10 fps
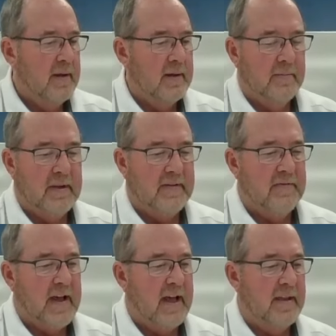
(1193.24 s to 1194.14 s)
Let me
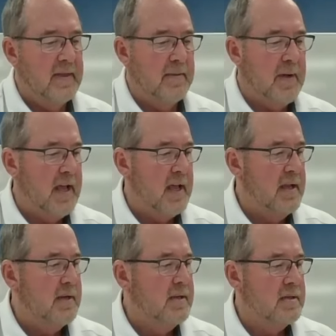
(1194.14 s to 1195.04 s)
find the
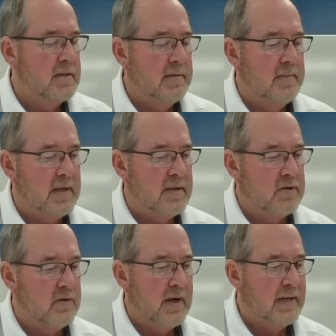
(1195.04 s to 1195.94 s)
page to make
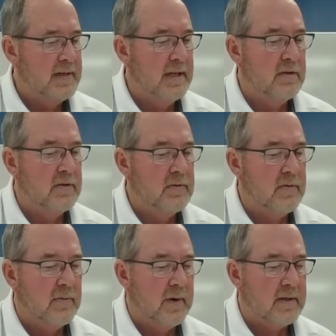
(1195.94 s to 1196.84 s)
sure I tell you
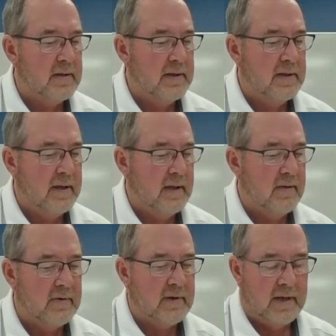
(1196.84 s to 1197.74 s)
correctly.
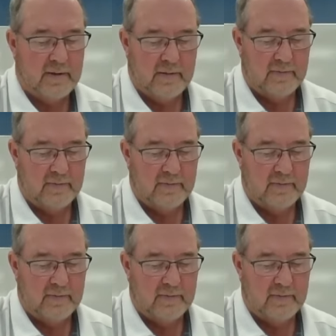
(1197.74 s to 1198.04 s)
Okay.